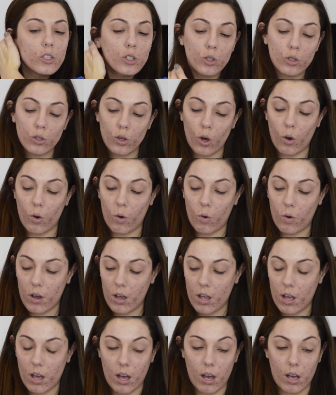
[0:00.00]
So
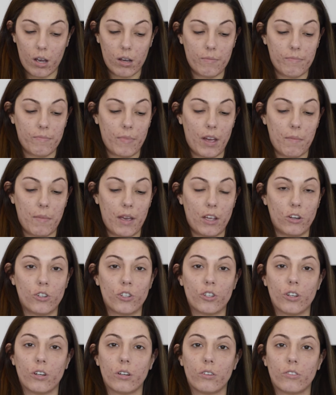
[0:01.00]
I made
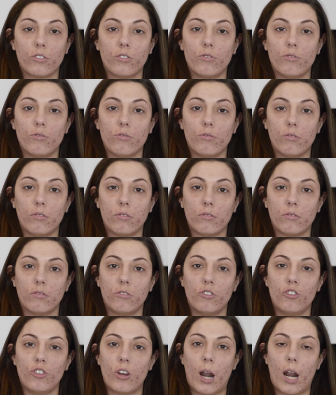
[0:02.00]
sure to
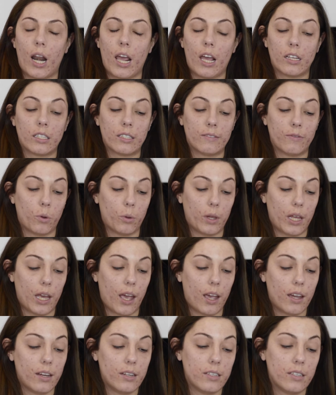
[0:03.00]
gently
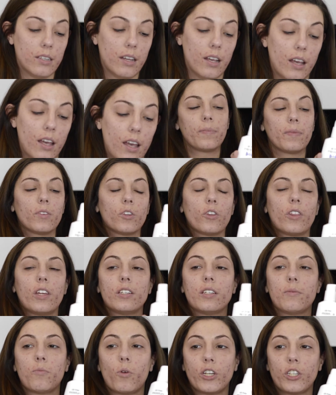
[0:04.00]
exfoliate. So then
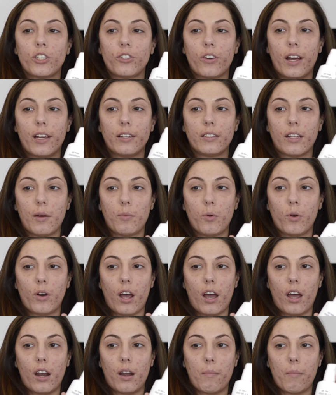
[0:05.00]
to moisturize, I put
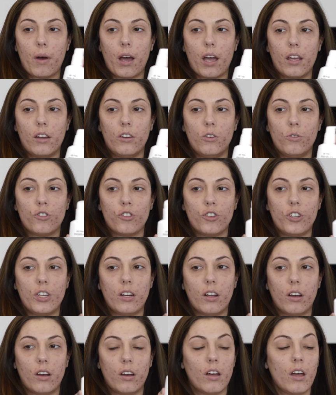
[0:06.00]
on my
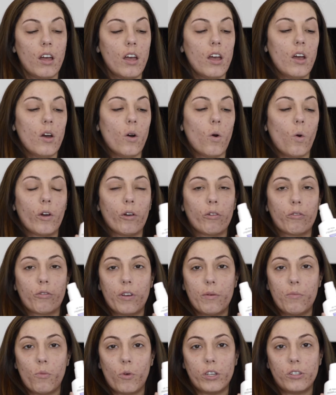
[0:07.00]
Neutrogena
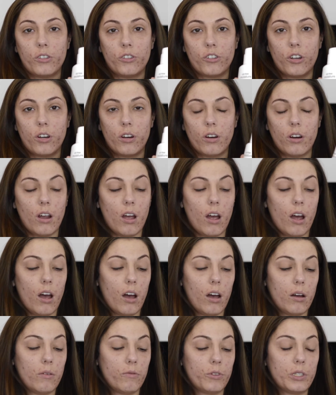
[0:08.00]
oil-free moisture
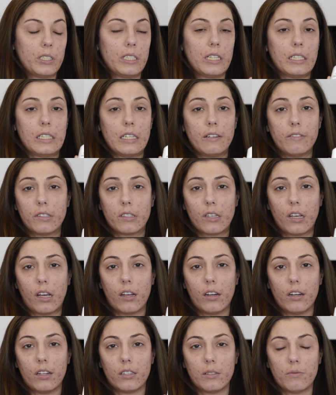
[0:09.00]
for sensitive
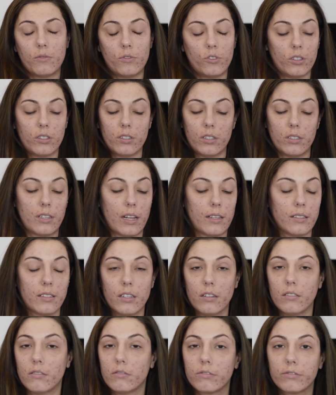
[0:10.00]
skin. It's just a
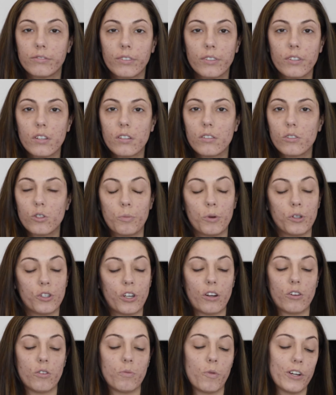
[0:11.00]
sensitive, super
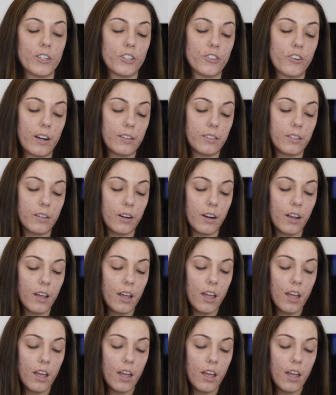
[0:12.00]
gentle moisturizer.